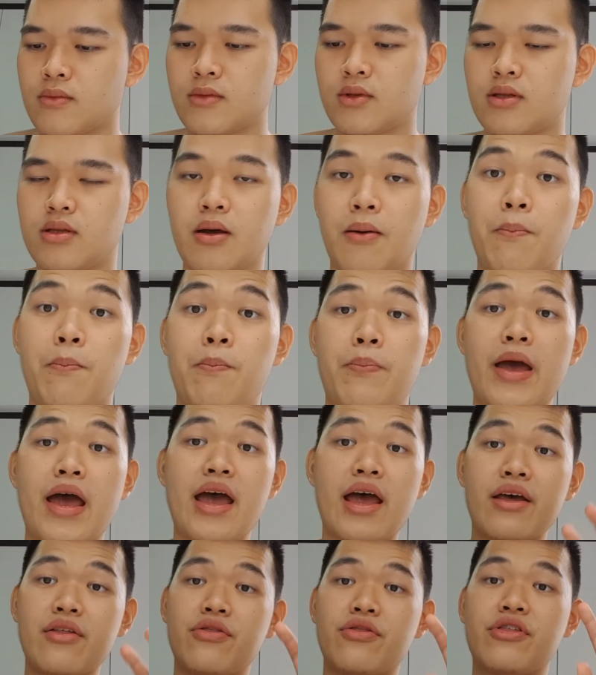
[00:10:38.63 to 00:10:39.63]
The
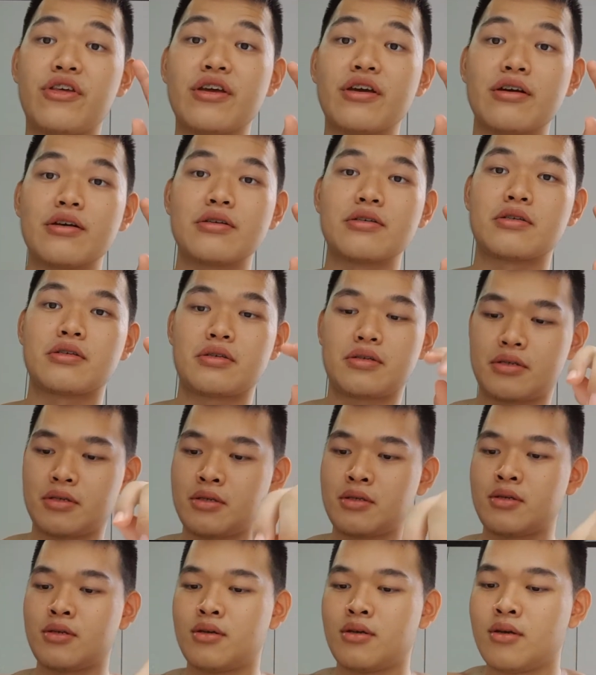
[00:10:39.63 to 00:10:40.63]
bad
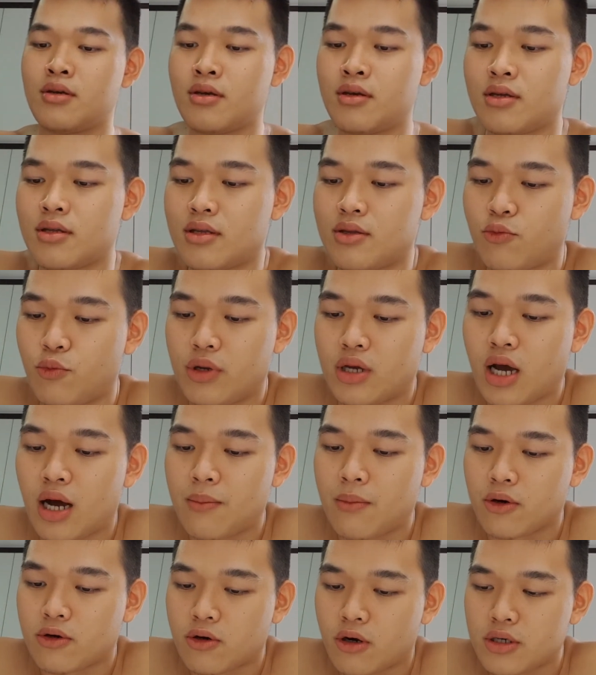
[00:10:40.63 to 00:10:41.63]
things we
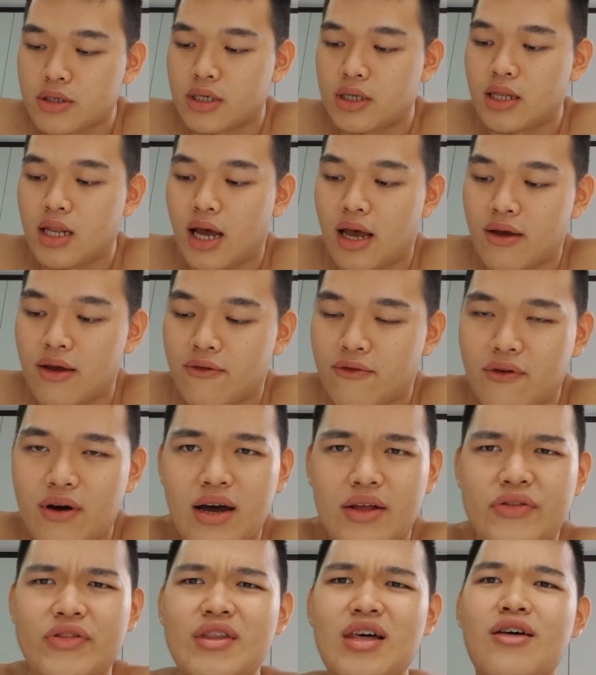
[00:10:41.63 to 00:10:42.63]
come across in life are
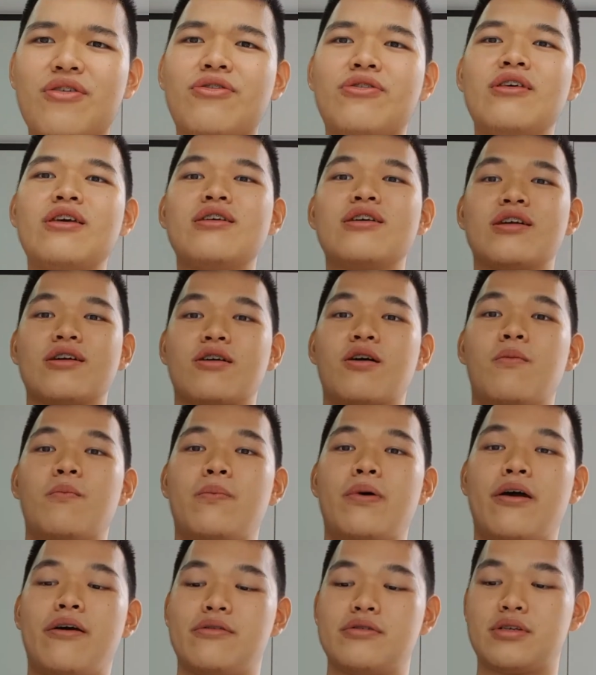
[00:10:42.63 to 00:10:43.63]
nothing in
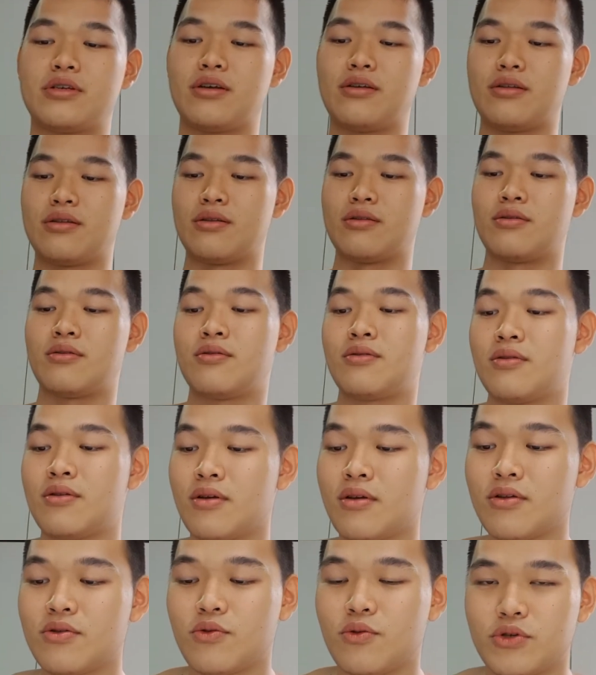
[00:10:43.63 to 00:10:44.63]
comparison
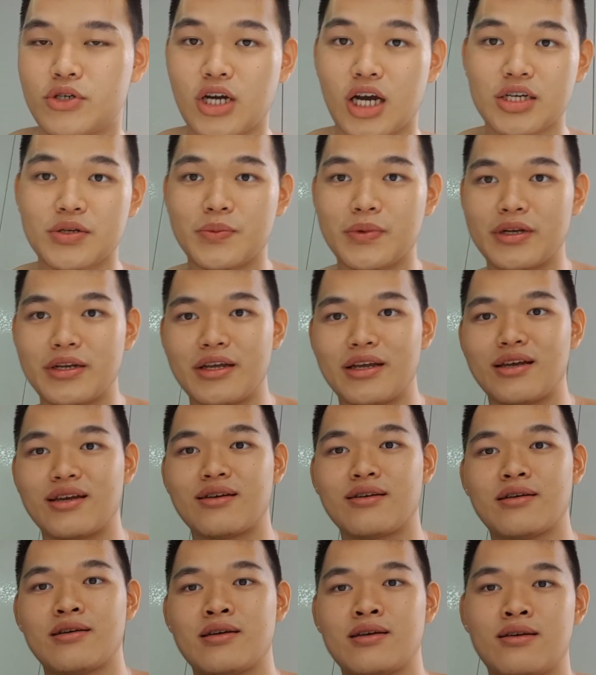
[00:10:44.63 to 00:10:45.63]
to Judgment Day.
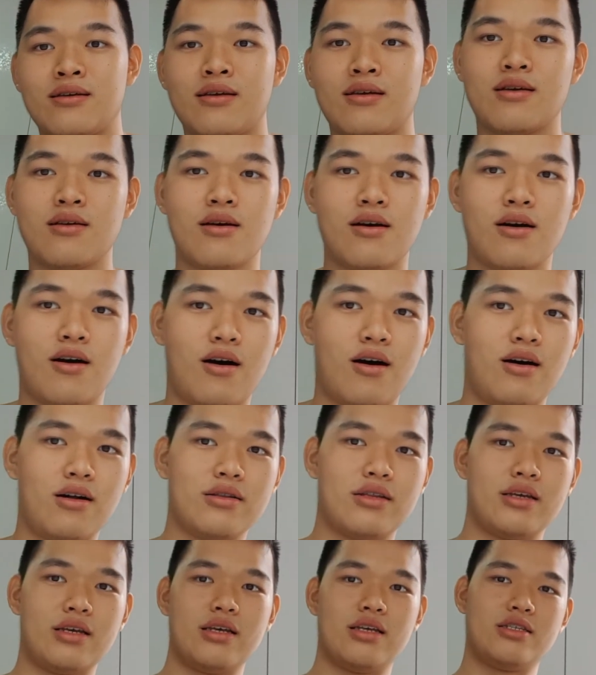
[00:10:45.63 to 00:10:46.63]
All
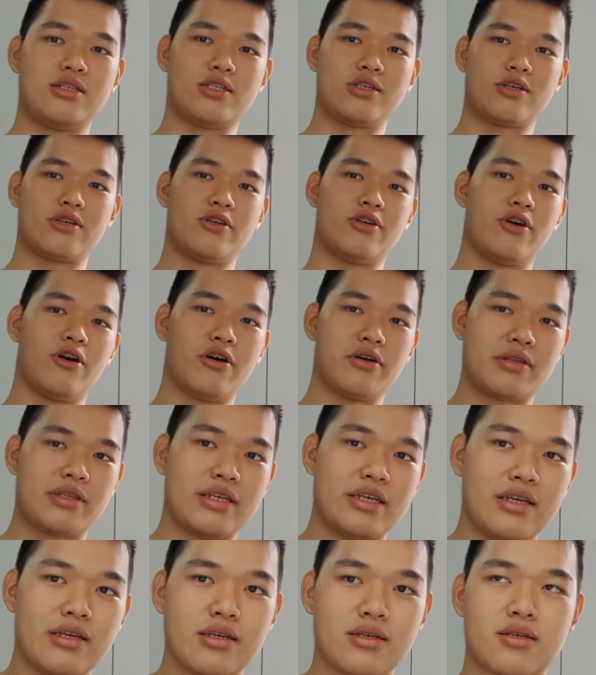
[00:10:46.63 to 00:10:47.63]
the
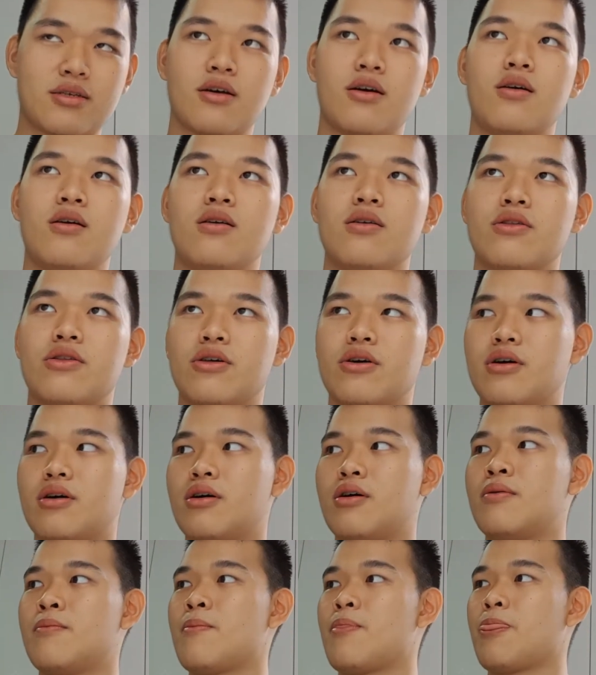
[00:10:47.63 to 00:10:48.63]
insecurities, all
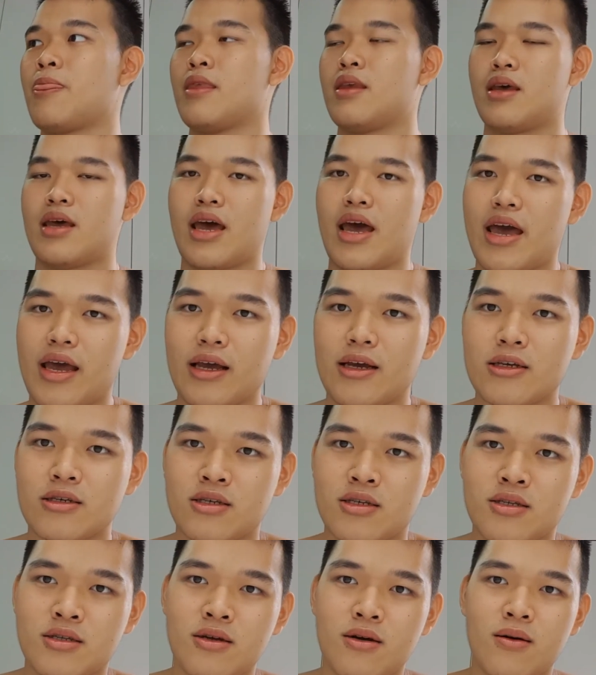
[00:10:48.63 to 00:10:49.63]
the
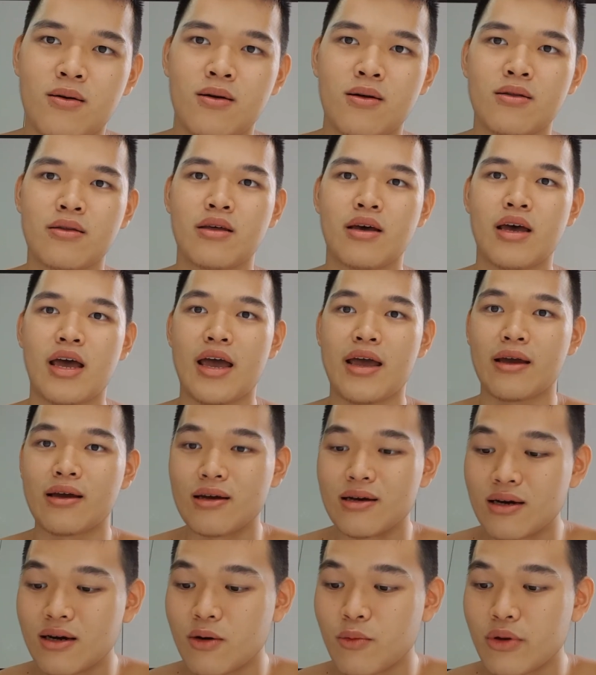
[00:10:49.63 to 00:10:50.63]
angst, all the
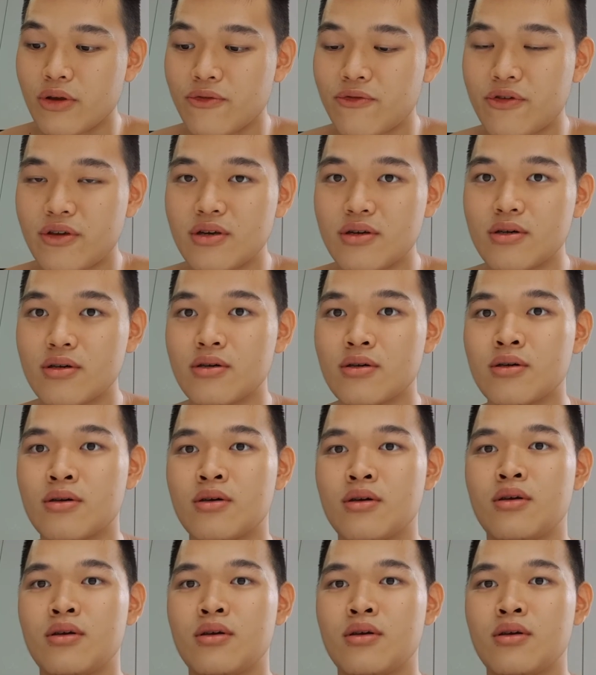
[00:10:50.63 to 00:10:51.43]
anger we feel,